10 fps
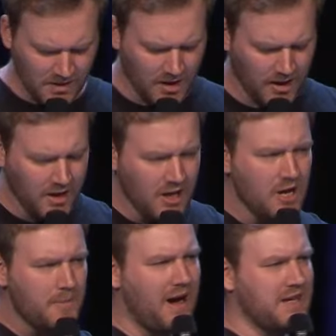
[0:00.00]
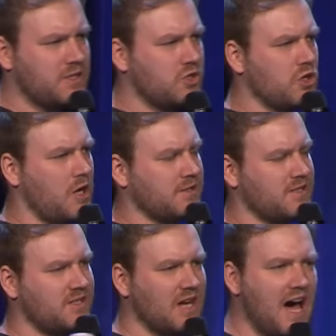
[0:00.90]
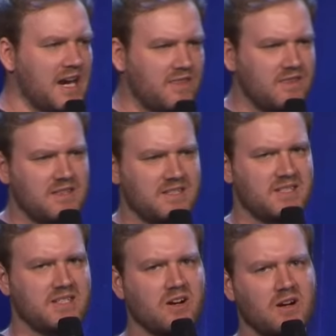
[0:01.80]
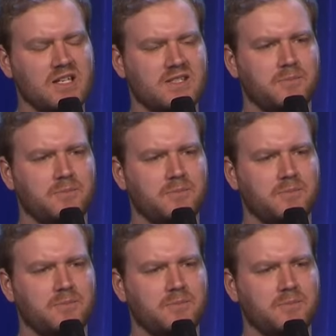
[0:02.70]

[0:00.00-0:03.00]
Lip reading: All right, Pastor John started the series,